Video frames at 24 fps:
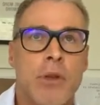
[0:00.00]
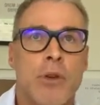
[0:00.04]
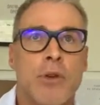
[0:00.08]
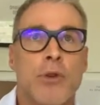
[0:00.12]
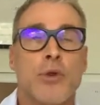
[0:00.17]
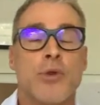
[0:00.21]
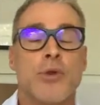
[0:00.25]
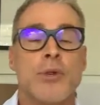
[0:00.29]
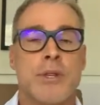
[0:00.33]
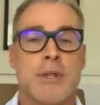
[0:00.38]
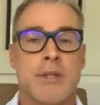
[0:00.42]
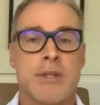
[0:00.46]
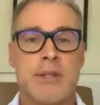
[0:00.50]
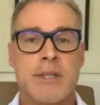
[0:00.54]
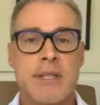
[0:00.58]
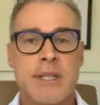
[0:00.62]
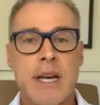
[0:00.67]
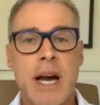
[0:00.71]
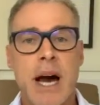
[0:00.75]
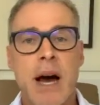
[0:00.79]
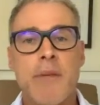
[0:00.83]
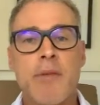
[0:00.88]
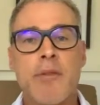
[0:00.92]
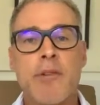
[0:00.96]
you're
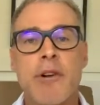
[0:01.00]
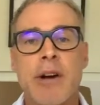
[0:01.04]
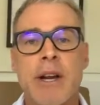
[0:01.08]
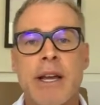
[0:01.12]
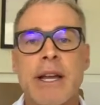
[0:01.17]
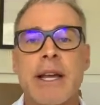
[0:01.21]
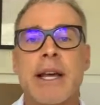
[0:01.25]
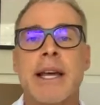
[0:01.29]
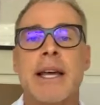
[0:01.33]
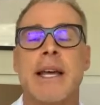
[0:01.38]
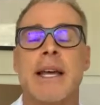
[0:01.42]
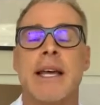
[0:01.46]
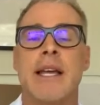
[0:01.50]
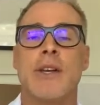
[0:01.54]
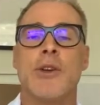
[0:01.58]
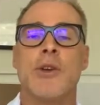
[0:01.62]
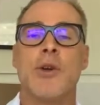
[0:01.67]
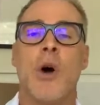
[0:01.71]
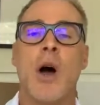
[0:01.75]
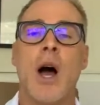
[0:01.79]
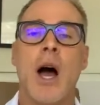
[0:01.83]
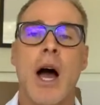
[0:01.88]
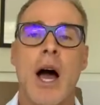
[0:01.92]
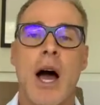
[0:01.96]
discovering in
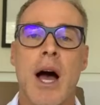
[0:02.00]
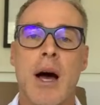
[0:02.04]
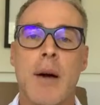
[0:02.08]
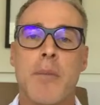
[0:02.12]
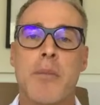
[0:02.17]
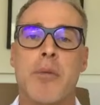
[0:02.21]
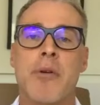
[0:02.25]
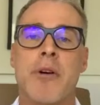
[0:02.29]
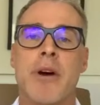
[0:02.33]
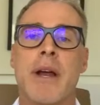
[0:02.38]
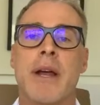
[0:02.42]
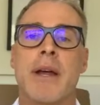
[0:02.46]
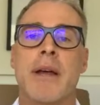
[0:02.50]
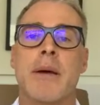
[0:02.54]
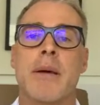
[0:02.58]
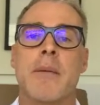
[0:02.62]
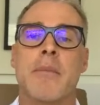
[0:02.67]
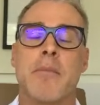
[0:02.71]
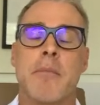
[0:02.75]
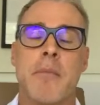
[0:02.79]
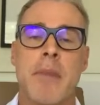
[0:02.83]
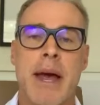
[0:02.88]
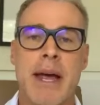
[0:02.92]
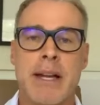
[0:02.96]
your heart brain,
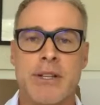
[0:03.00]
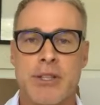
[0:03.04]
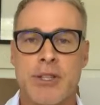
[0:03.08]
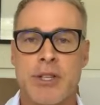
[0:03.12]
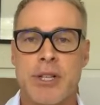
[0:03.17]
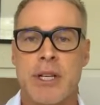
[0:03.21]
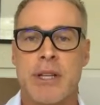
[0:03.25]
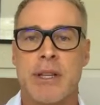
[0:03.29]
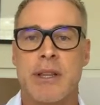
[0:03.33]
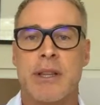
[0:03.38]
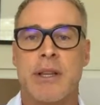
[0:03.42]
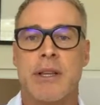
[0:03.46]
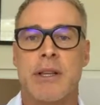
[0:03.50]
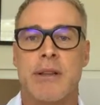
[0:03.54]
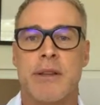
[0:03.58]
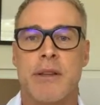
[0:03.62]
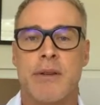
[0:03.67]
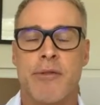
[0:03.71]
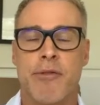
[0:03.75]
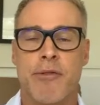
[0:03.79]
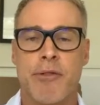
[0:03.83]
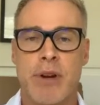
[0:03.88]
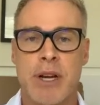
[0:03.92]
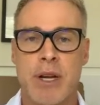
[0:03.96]
matching
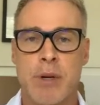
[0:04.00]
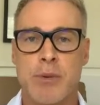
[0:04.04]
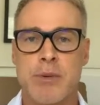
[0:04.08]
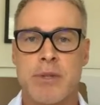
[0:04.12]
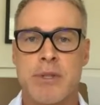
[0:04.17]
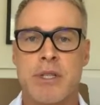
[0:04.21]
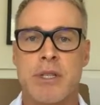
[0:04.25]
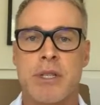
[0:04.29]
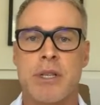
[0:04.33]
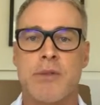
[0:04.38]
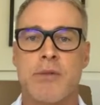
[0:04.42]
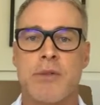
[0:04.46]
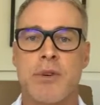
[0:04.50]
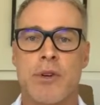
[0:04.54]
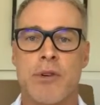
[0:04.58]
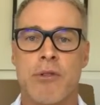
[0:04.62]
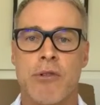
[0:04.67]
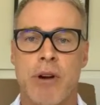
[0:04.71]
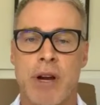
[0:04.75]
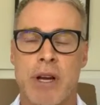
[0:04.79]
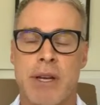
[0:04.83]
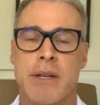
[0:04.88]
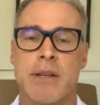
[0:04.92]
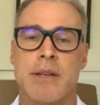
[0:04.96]
the frequency of your
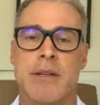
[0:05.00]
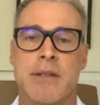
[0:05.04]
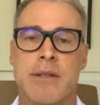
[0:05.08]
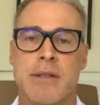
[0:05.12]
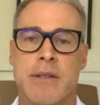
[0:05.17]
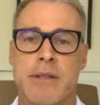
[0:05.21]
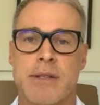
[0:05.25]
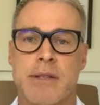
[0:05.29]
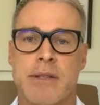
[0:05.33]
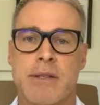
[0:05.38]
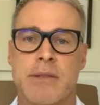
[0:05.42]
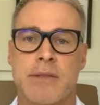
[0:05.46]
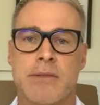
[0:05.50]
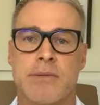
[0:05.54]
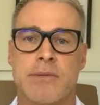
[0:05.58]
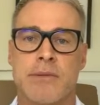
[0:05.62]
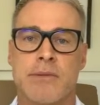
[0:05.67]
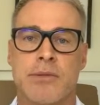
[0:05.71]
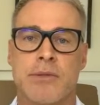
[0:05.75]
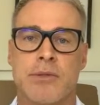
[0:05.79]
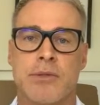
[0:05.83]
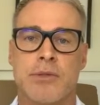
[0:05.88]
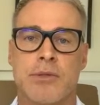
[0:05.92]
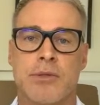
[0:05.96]
greatness.
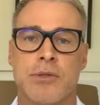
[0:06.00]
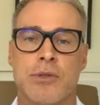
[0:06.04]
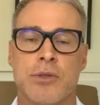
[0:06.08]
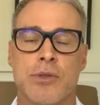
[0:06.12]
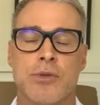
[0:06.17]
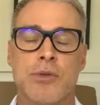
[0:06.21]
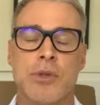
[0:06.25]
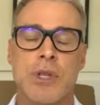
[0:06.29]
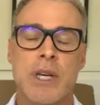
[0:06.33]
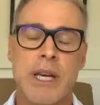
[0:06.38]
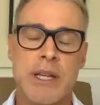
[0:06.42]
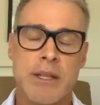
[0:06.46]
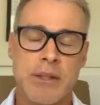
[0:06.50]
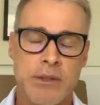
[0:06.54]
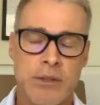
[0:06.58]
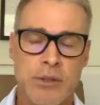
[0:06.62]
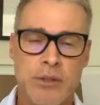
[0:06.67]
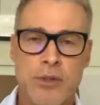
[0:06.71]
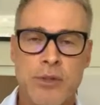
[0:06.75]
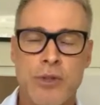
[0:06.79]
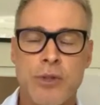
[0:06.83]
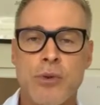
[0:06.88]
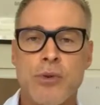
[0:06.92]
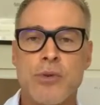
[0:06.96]
You get to
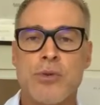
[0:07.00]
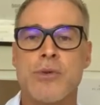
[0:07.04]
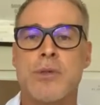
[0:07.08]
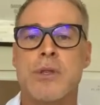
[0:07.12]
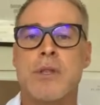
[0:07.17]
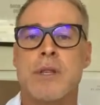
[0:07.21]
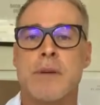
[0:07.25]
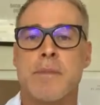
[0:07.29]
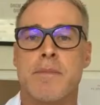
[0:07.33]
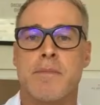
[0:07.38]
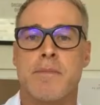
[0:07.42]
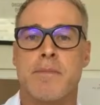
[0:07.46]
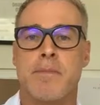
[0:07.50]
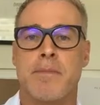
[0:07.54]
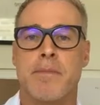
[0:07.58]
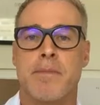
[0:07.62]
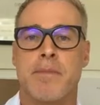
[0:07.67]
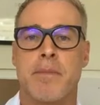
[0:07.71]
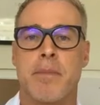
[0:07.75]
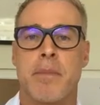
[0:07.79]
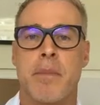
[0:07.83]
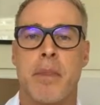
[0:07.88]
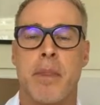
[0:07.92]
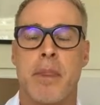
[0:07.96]
choose them.
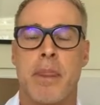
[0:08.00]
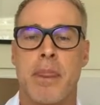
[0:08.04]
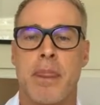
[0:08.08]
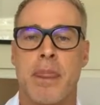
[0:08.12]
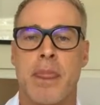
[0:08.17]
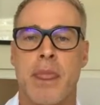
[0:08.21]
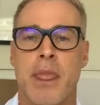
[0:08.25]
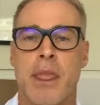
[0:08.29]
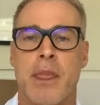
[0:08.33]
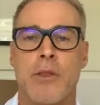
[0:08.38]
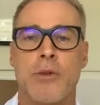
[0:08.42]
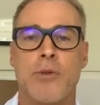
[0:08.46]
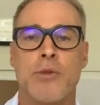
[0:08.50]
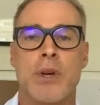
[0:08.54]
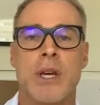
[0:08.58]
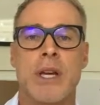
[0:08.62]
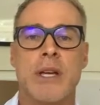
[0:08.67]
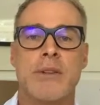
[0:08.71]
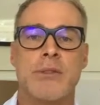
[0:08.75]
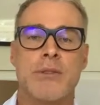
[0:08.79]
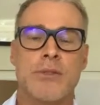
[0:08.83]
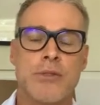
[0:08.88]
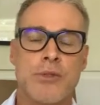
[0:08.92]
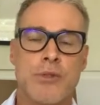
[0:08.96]
You
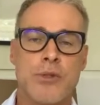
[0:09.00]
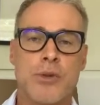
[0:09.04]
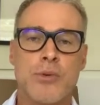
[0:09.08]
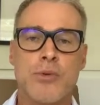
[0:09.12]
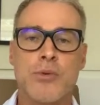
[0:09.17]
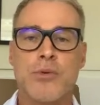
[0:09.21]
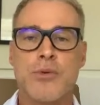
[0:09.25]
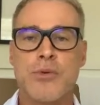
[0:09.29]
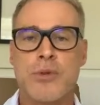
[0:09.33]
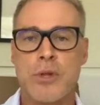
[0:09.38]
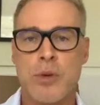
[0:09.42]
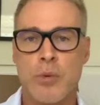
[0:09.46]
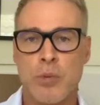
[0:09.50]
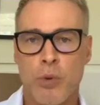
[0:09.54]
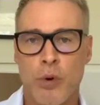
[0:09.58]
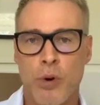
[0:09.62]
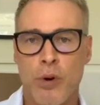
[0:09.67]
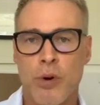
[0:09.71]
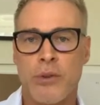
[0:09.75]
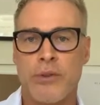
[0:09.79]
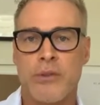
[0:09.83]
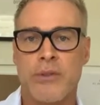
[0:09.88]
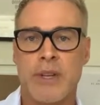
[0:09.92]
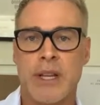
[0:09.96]
get to choose the
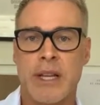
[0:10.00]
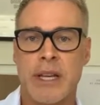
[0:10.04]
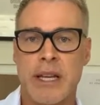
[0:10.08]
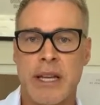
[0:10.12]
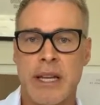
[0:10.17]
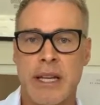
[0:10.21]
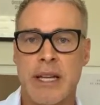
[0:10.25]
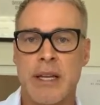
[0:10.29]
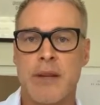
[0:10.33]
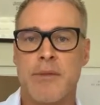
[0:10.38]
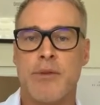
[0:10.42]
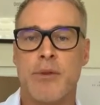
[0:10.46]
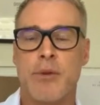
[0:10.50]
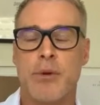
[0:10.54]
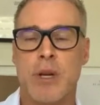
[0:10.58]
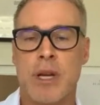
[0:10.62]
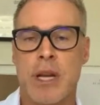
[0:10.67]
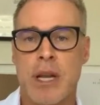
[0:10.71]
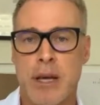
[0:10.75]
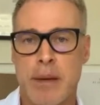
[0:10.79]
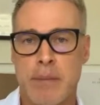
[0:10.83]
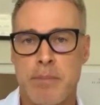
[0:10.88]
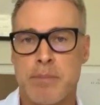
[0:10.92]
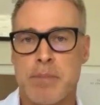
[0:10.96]
words that leave your
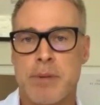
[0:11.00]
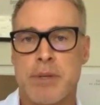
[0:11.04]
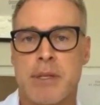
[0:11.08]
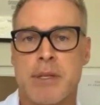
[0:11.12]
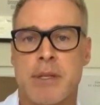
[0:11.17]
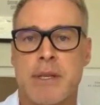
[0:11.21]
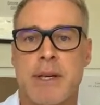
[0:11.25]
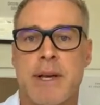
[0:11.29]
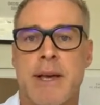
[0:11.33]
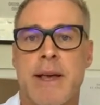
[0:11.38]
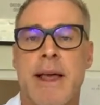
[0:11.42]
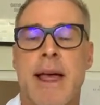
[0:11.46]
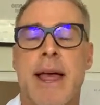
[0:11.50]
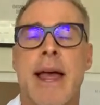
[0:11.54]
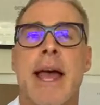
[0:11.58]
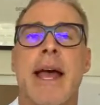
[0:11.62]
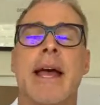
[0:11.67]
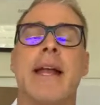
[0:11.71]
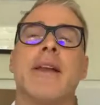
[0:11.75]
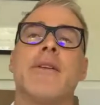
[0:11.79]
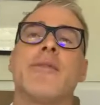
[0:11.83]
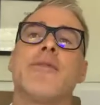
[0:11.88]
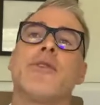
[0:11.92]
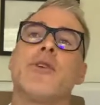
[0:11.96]
lips.
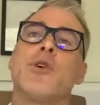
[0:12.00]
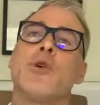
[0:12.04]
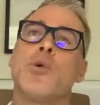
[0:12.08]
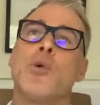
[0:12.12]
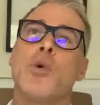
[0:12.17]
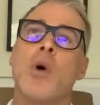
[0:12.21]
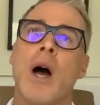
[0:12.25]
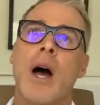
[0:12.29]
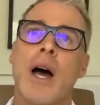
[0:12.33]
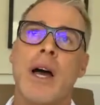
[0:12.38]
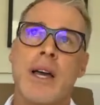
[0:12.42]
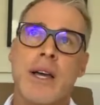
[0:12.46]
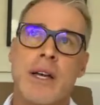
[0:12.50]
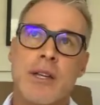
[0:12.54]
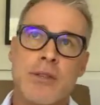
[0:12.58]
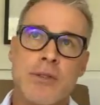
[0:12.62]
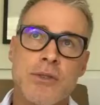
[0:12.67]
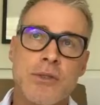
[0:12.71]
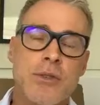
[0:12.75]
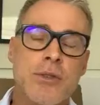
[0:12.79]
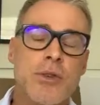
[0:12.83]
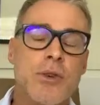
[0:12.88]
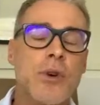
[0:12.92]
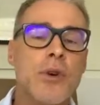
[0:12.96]
And if you are
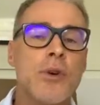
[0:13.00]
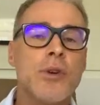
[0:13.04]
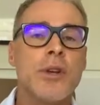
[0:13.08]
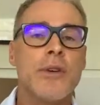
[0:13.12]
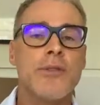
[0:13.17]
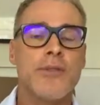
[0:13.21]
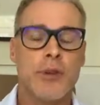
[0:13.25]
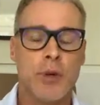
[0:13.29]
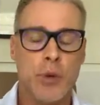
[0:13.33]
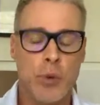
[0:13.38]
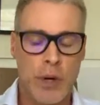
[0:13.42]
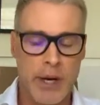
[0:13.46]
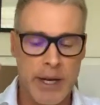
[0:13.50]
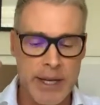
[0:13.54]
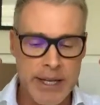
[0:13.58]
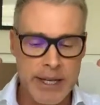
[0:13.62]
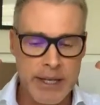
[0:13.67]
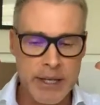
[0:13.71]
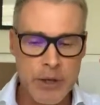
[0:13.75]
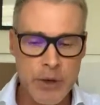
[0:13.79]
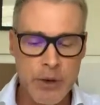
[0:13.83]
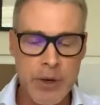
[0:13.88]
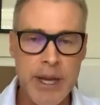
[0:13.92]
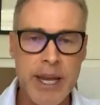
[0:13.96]
concerned, if you are
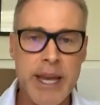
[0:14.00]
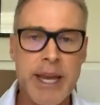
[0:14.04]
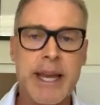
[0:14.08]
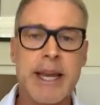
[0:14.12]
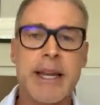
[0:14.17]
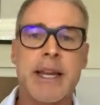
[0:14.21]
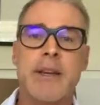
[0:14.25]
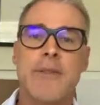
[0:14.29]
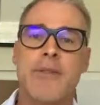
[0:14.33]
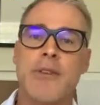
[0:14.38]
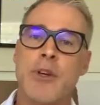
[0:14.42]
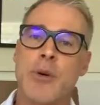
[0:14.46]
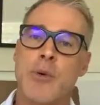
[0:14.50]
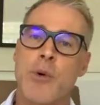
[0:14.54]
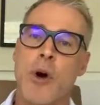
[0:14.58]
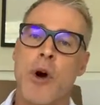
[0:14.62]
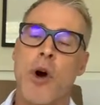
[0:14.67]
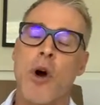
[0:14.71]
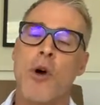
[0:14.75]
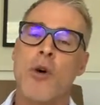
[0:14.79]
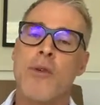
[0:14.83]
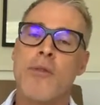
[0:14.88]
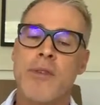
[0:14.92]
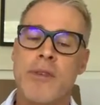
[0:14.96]
in your head, if you
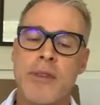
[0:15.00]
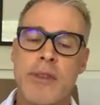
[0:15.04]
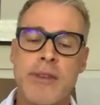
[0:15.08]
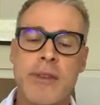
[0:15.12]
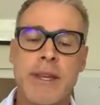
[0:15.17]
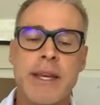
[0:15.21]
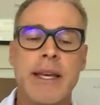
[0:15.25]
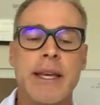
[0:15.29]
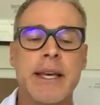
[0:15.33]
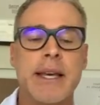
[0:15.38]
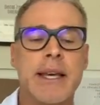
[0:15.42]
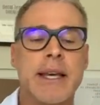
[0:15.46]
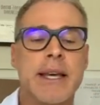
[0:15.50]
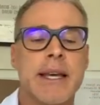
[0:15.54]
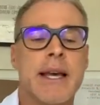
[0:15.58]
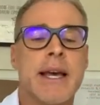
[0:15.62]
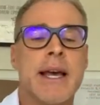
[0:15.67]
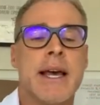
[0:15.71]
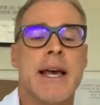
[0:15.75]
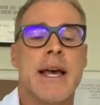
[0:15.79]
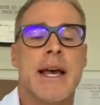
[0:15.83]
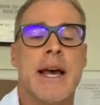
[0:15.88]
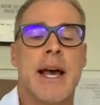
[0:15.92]
are overthinking,